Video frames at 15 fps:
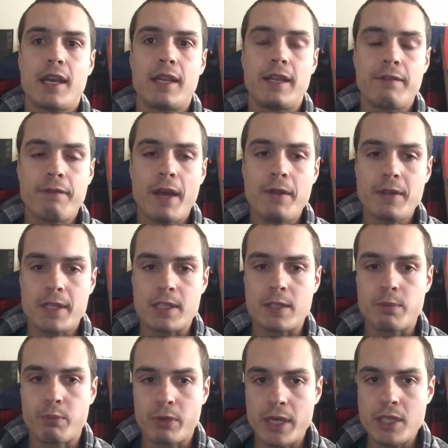and they found that
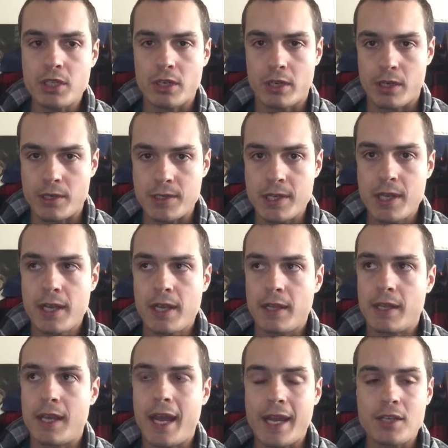sprinters
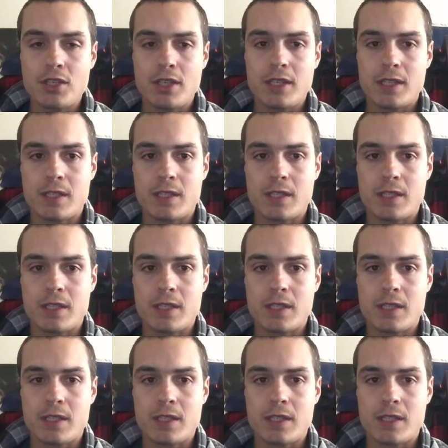that actually